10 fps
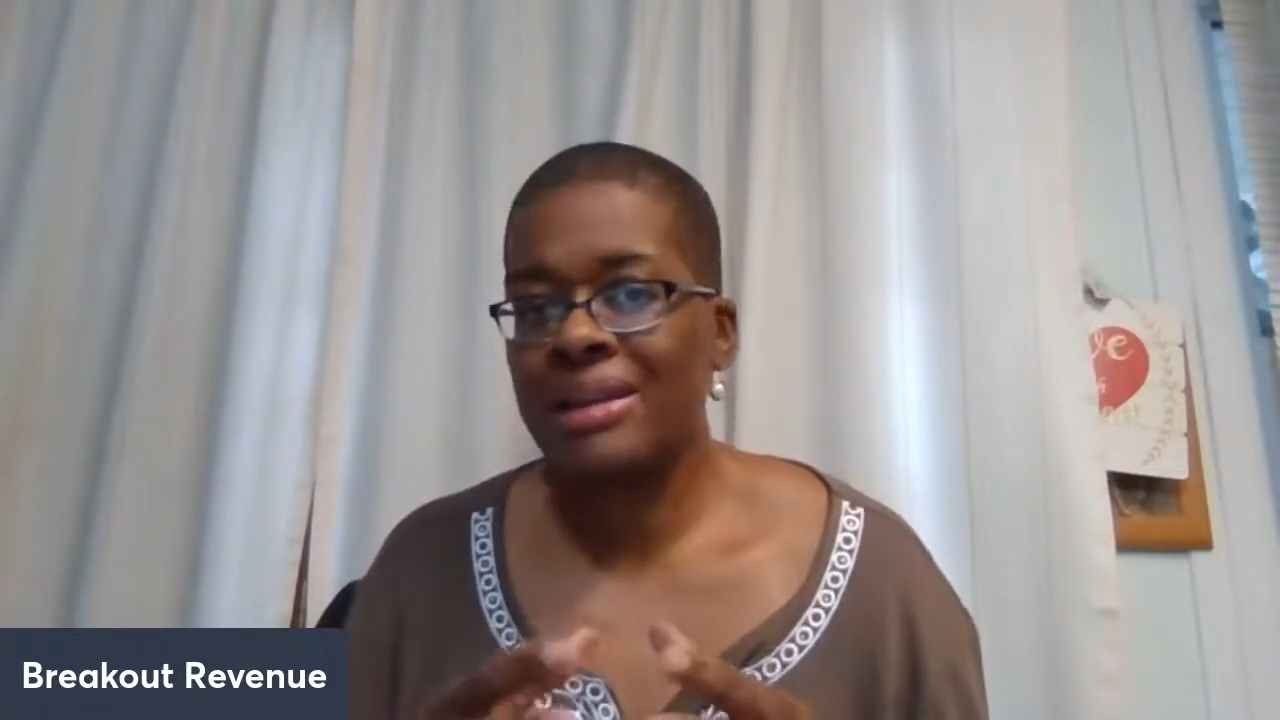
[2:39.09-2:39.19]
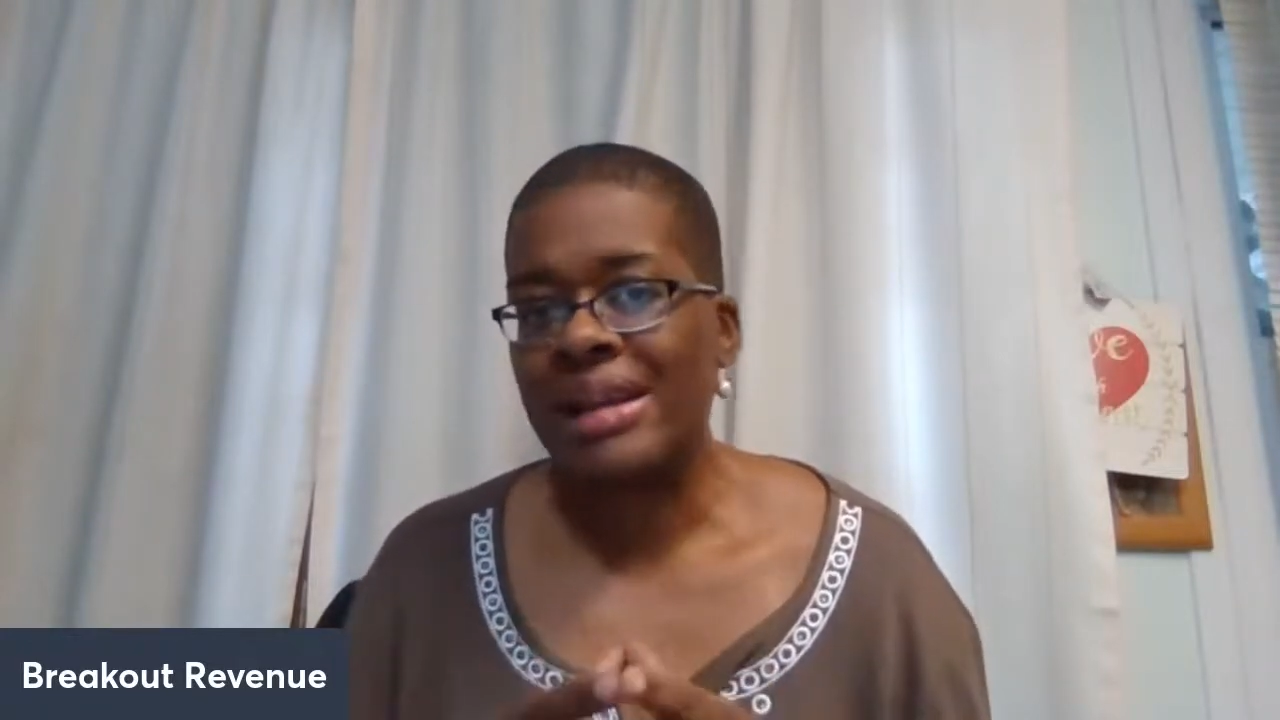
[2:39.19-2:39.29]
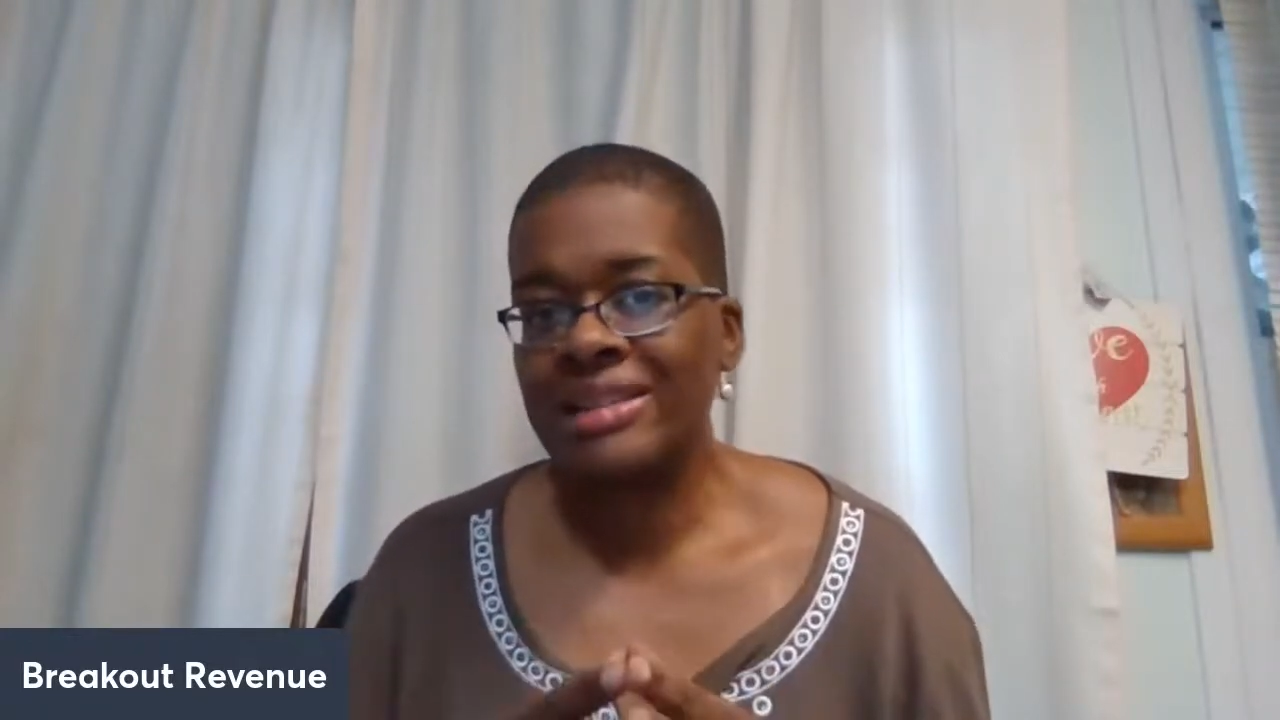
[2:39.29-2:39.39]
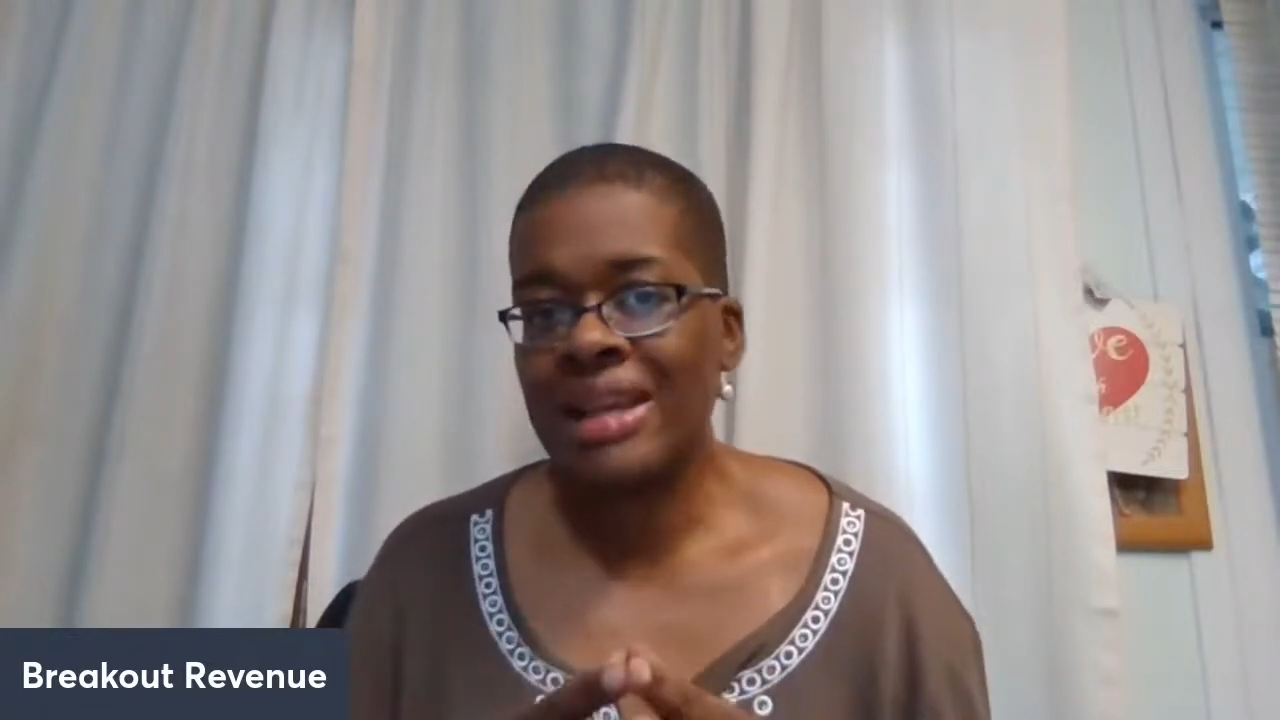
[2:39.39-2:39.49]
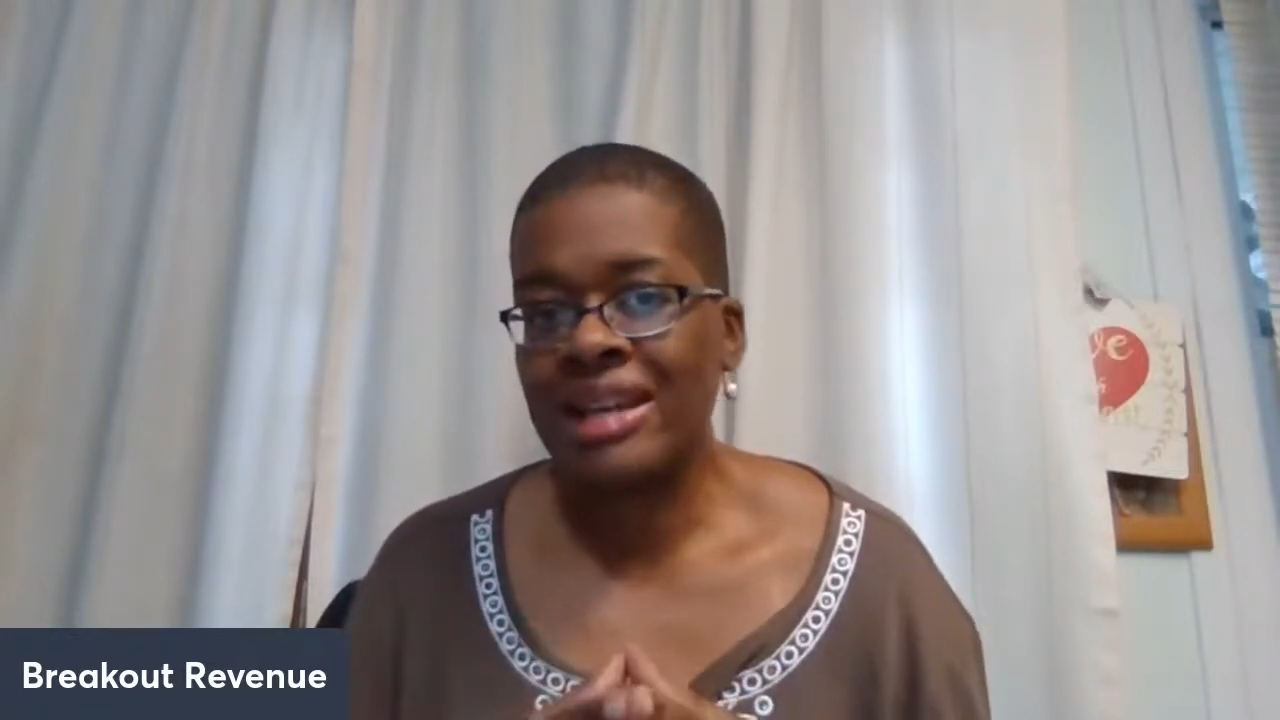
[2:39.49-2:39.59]

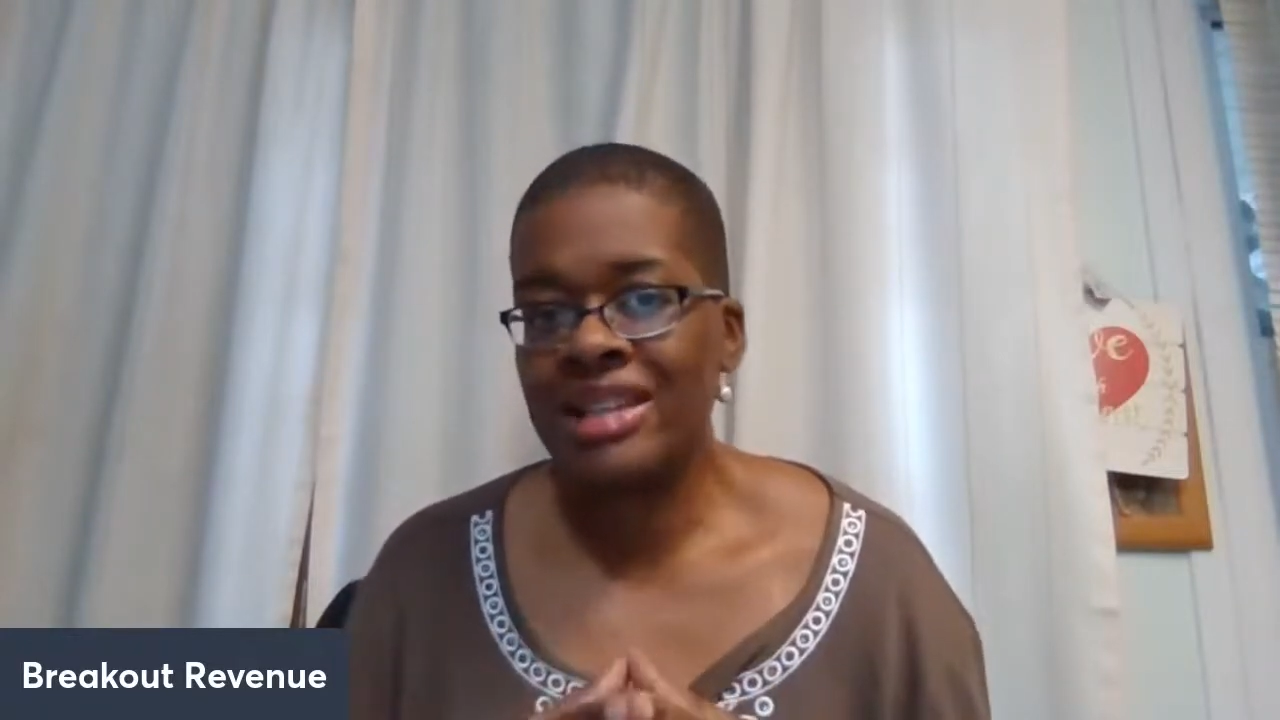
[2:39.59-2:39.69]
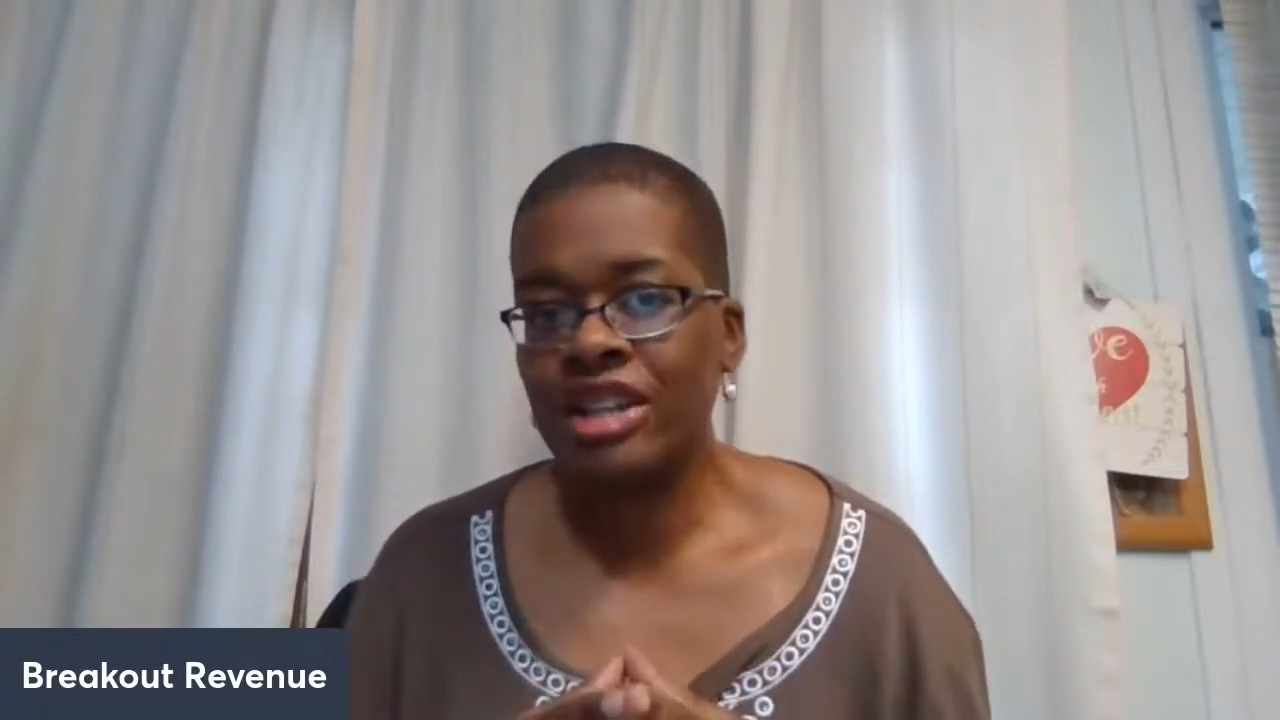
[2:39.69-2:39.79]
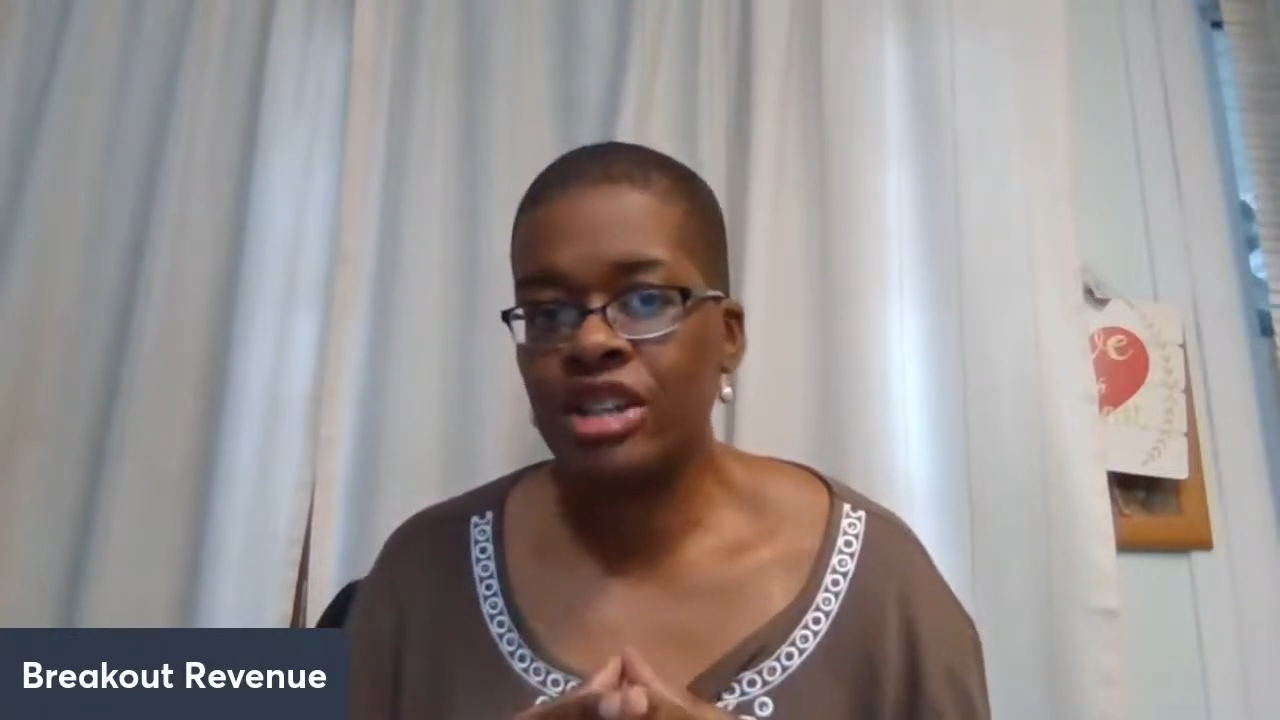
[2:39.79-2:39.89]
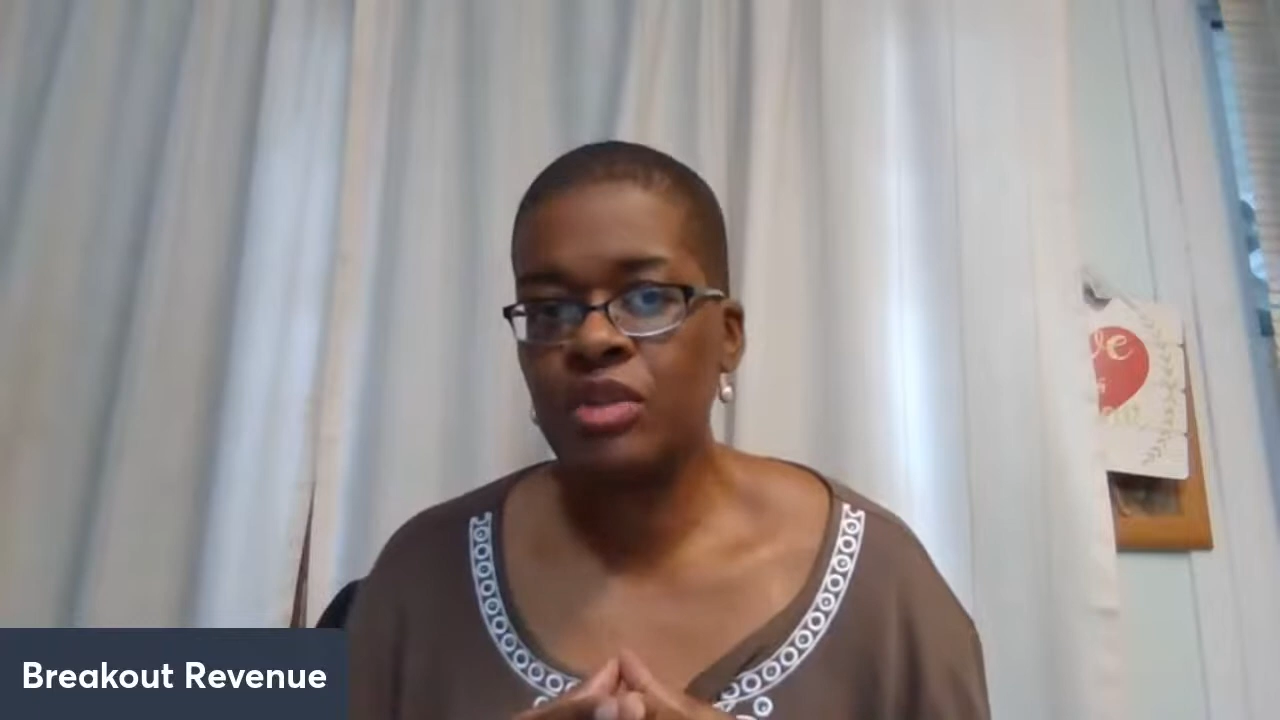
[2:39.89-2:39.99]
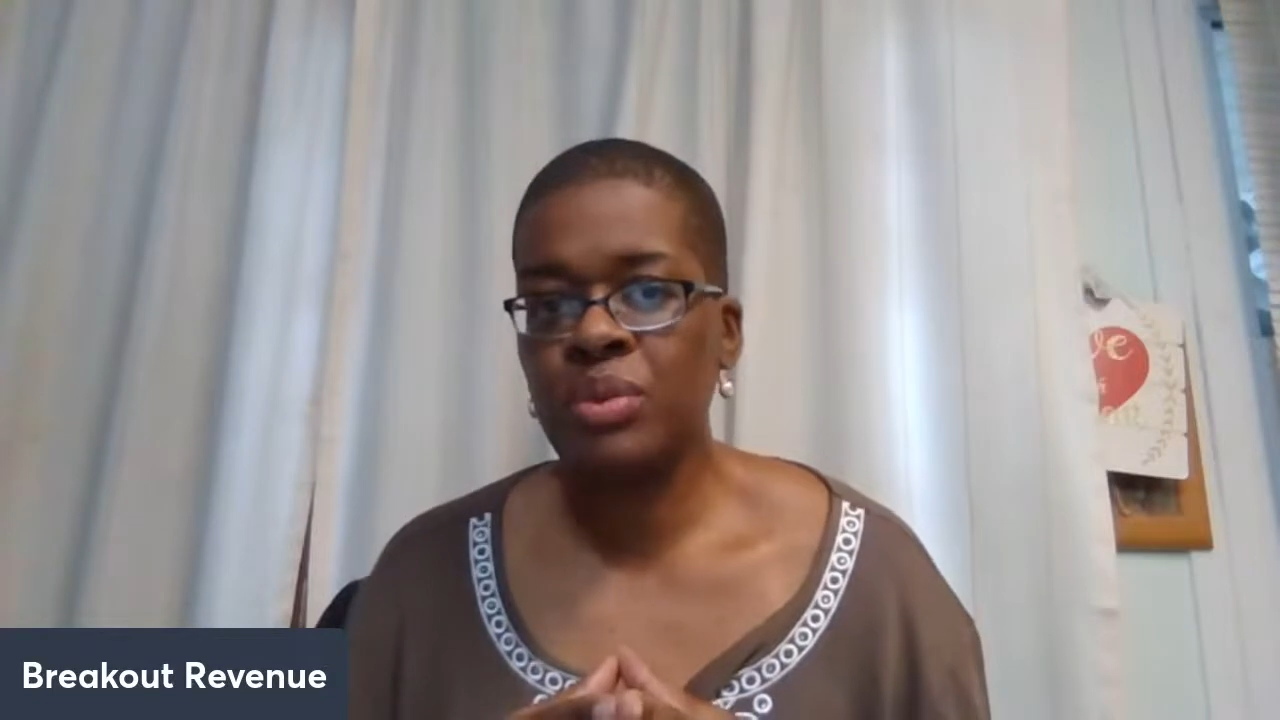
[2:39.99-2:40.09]
dissecting